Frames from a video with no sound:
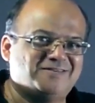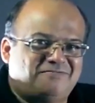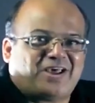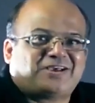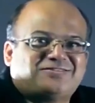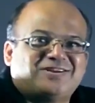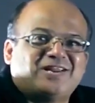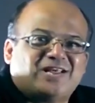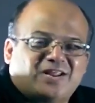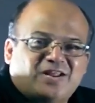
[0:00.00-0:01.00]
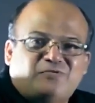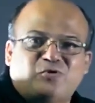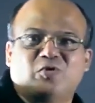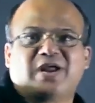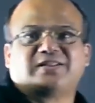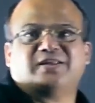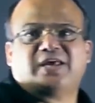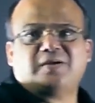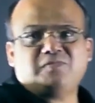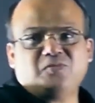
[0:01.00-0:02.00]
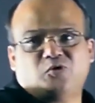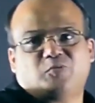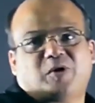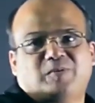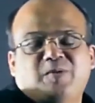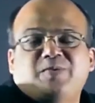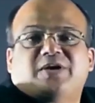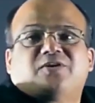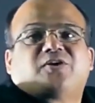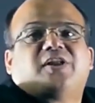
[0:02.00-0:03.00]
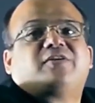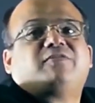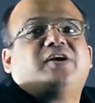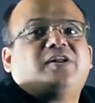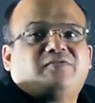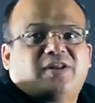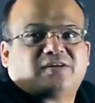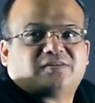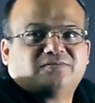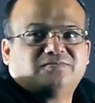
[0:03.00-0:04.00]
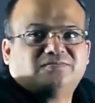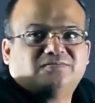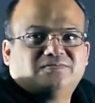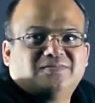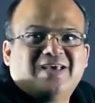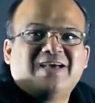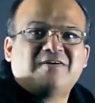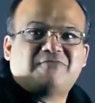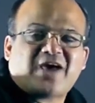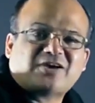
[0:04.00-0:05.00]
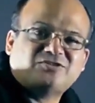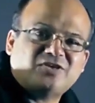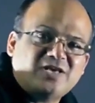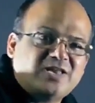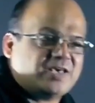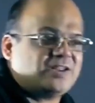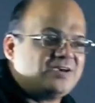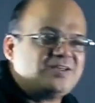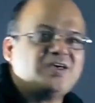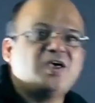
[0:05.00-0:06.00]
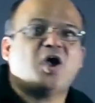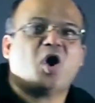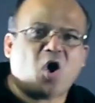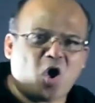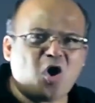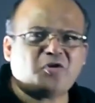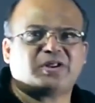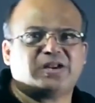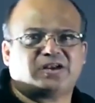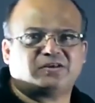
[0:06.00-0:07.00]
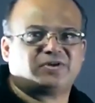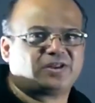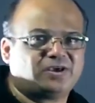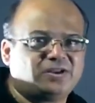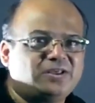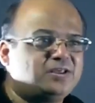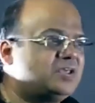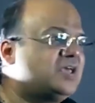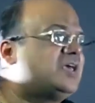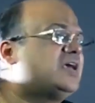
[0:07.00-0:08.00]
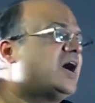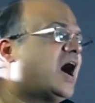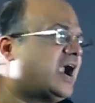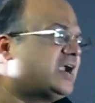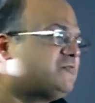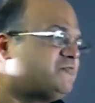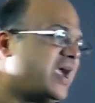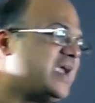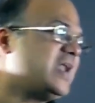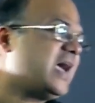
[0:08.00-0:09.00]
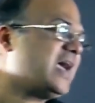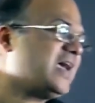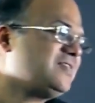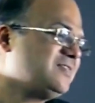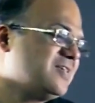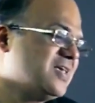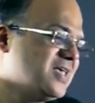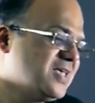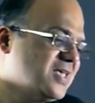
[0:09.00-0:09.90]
Fractional error, if you don't like the name, no problem, we can call it relative error. Fractional error or relative error are defined as